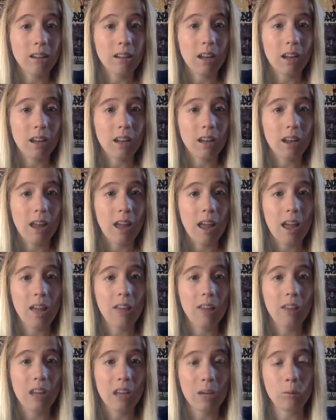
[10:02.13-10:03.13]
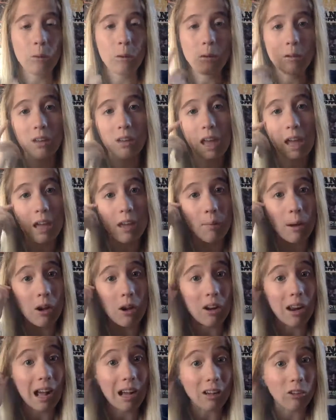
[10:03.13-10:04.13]
in it. And like we were saying about
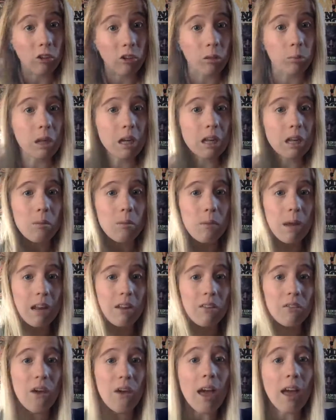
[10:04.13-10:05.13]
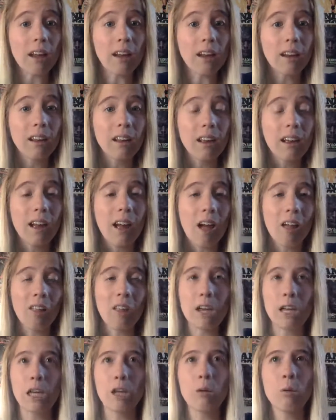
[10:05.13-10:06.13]
it actually being the main event,
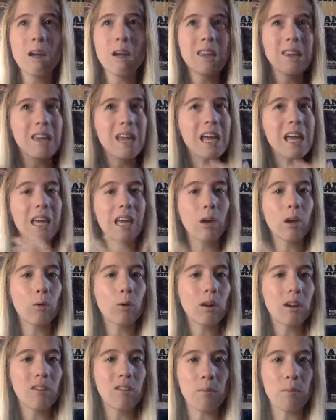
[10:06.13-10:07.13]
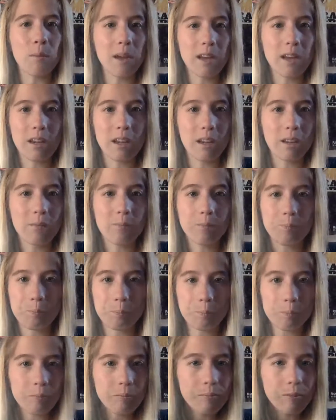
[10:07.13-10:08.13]
like you would think it would have been
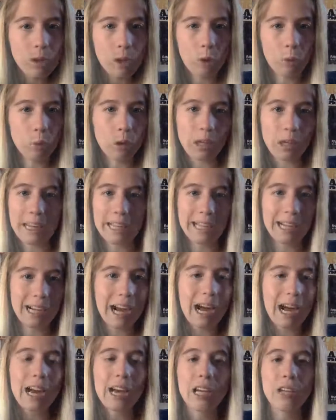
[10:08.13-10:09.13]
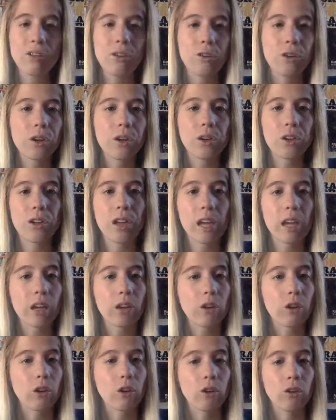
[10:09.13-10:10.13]
one of the guys or
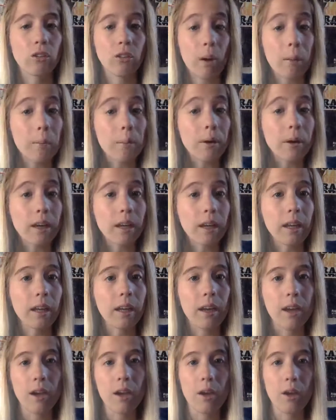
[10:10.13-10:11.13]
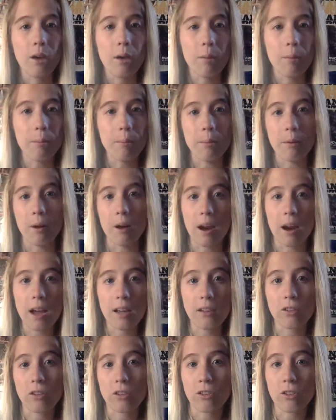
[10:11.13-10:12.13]
Undertaker or somebody, but I
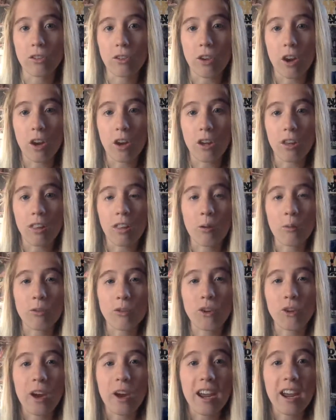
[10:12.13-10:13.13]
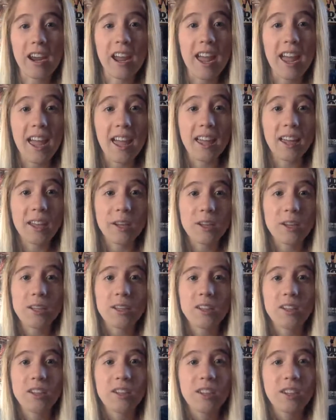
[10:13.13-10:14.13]
just thought that was great. And
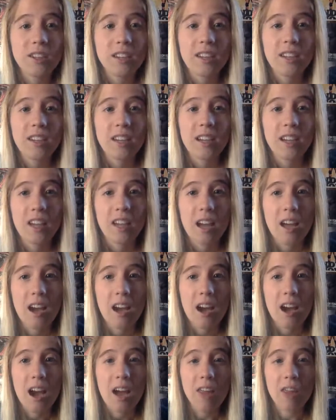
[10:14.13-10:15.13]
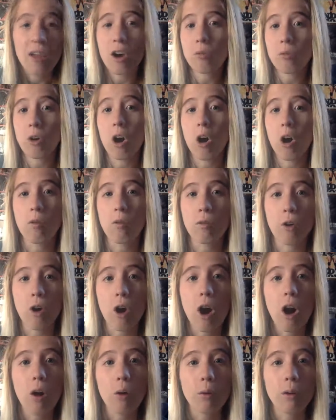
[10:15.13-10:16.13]
I thought Raw
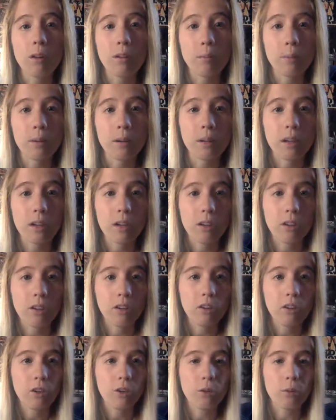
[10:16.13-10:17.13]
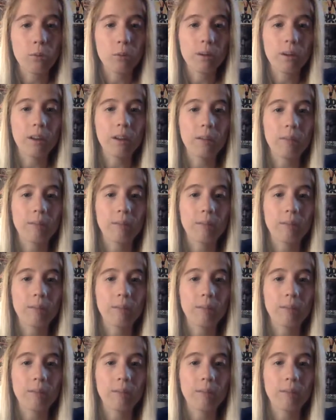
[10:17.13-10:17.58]
overall was pretty good too, but